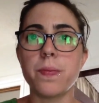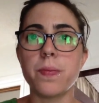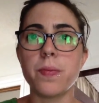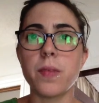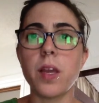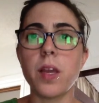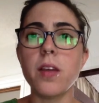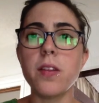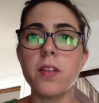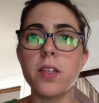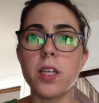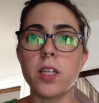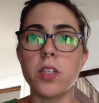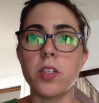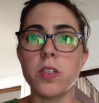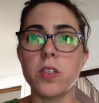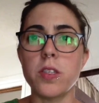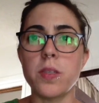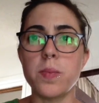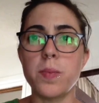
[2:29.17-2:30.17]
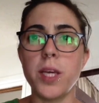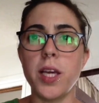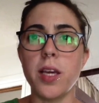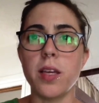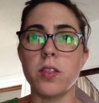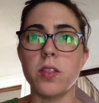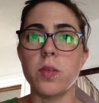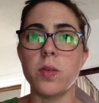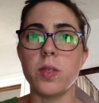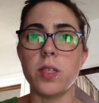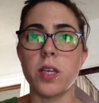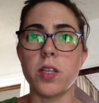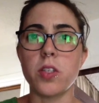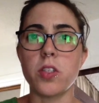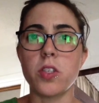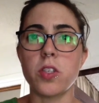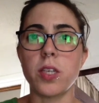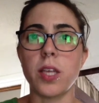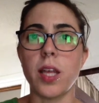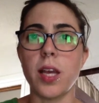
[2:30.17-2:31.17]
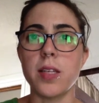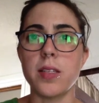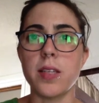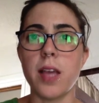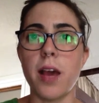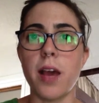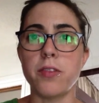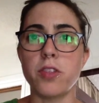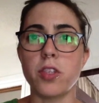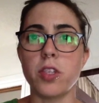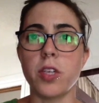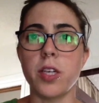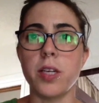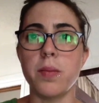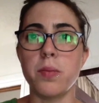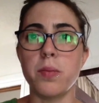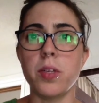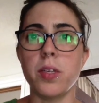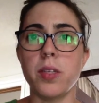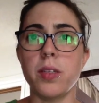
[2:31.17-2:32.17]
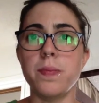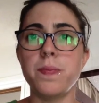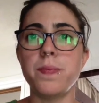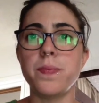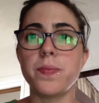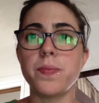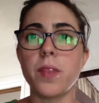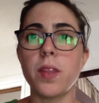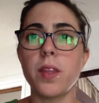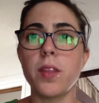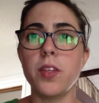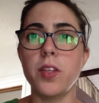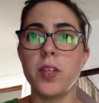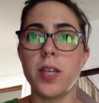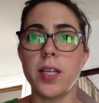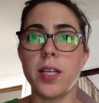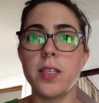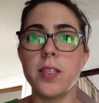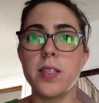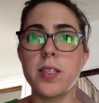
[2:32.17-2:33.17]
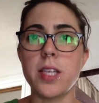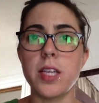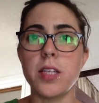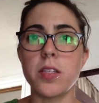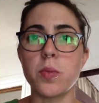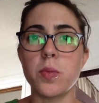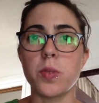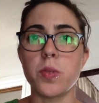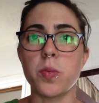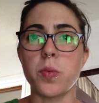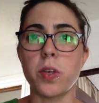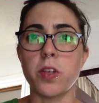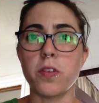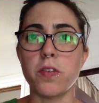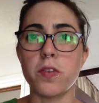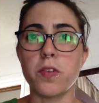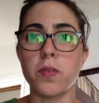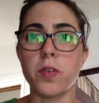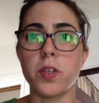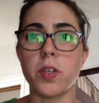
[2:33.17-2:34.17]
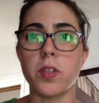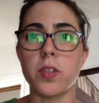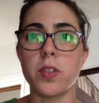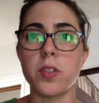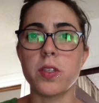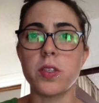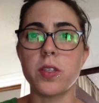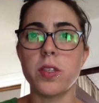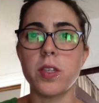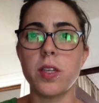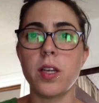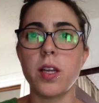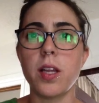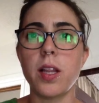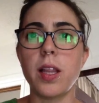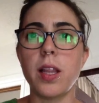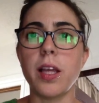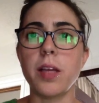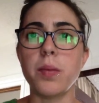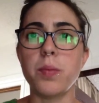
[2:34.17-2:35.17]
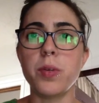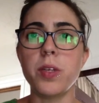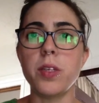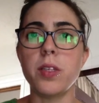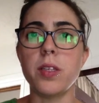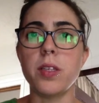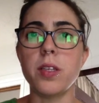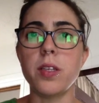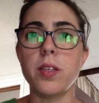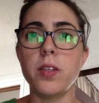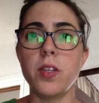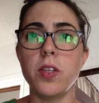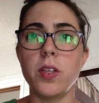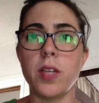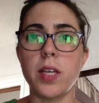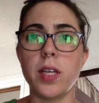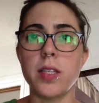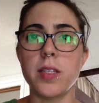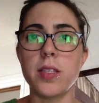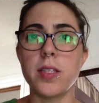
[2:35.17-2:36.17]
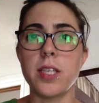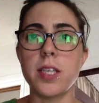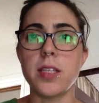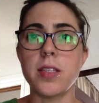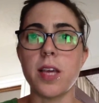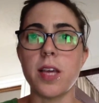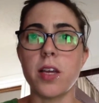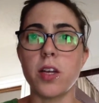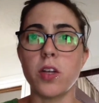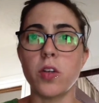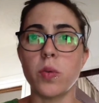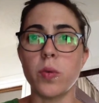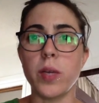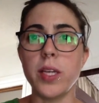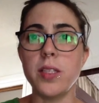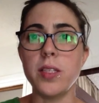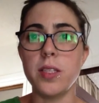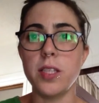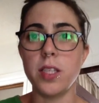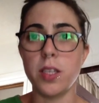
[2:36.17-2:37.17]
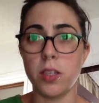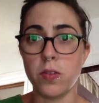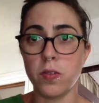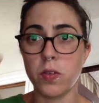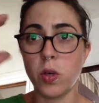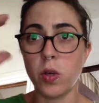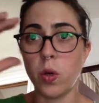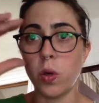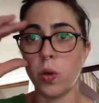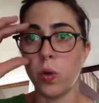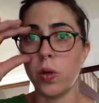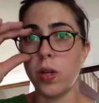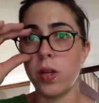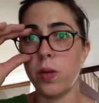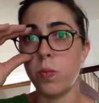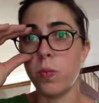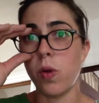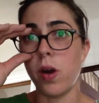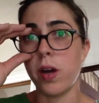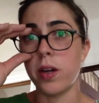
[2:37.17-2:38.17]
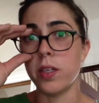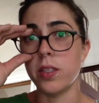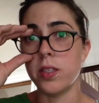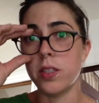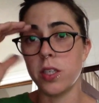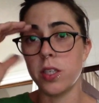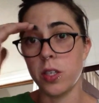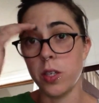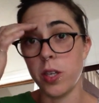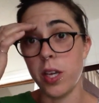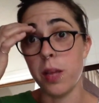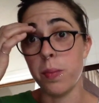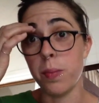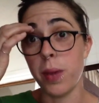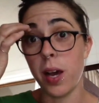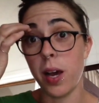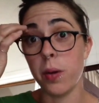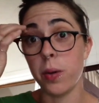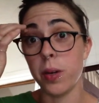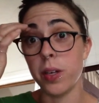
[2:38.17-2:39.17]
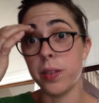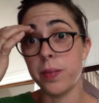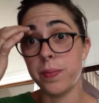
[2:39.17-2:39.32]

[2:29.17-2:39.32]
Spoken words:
Other countries began to industrialize after Great Britain. The United States was one of the first. Like Britain, the United States had a great deal of coal and water to create power.